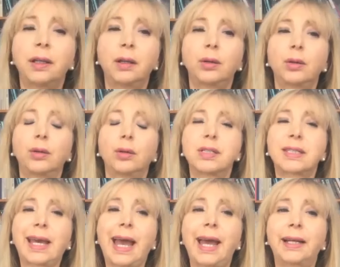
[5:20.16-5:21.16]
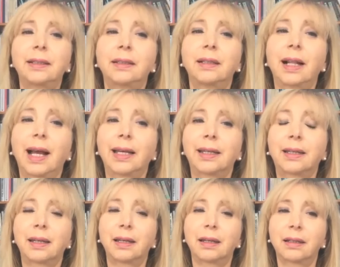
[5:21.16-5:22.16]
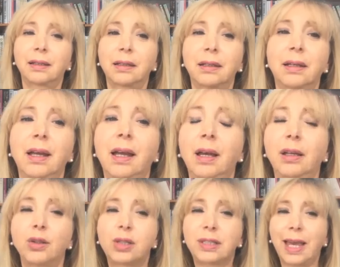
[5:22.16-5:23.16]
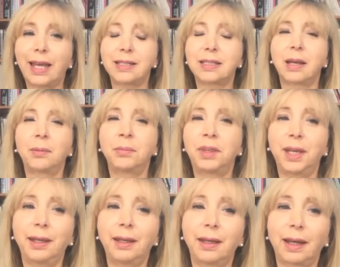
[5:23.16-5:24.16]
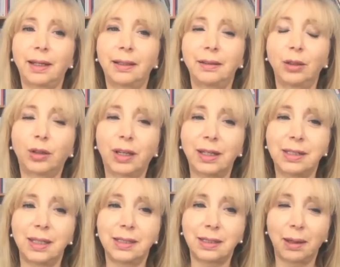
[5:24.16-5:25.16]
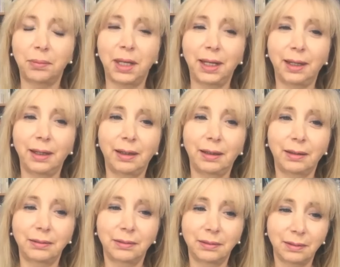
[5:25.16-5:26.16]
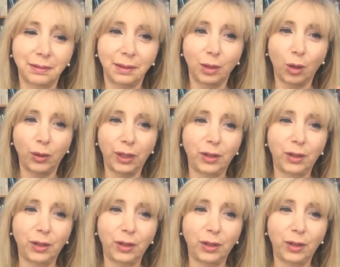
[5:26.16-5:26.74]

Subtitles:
you scan, you scan something and you can see something going